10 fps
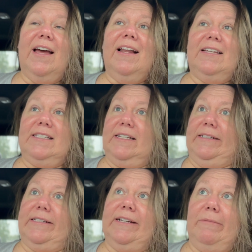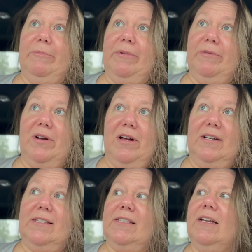Listen, I'm going to be real
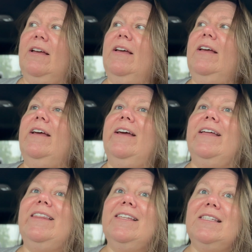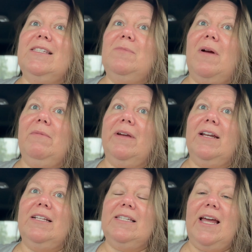honest. This is probably
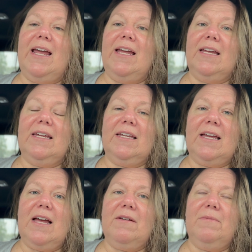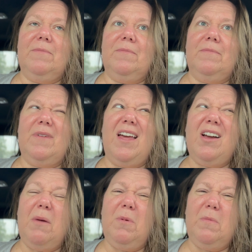going to take a
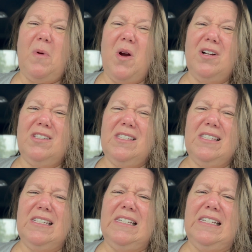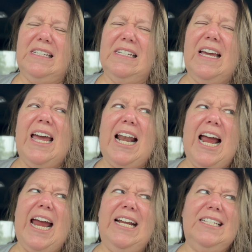couple of parts, and I
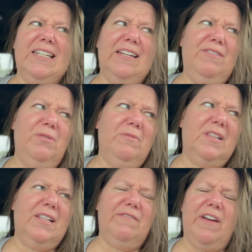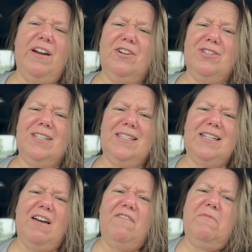hate to leave you with cliffhangers and
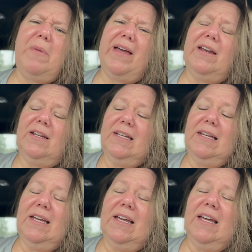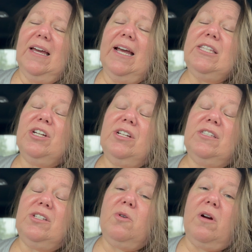stuff, but it's a good
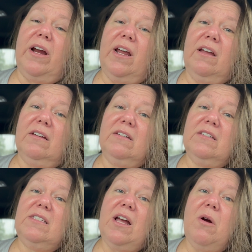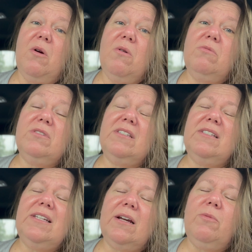story, so
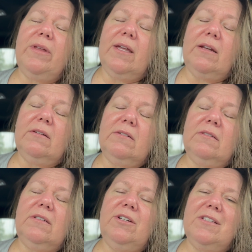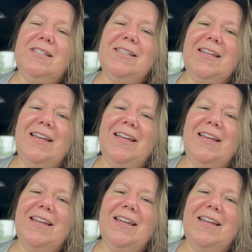stick with it. It's